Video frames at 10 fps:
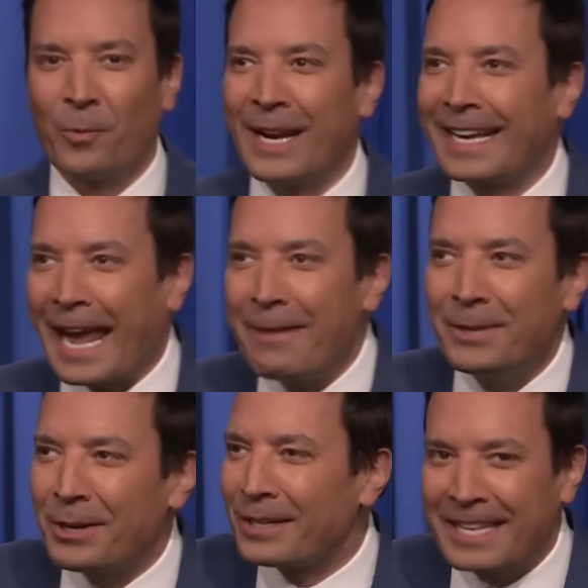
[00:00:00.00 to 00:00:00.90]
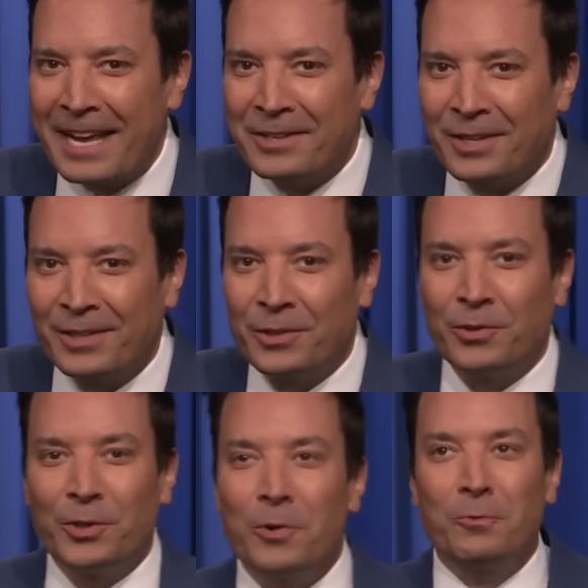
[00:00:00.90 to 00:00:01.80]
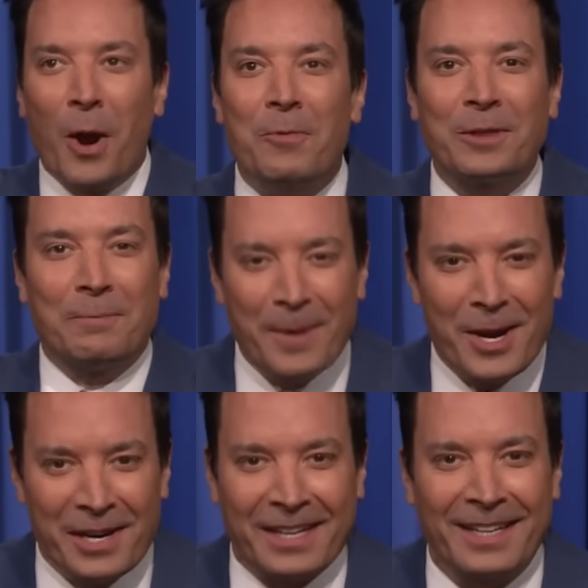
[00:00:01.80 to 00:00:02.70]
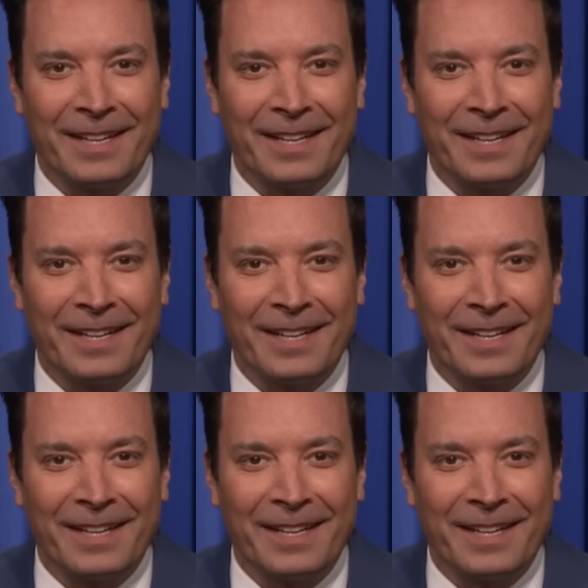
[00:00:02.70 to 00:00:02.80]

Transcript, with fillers: When it came to your attention, you, you wrote the book.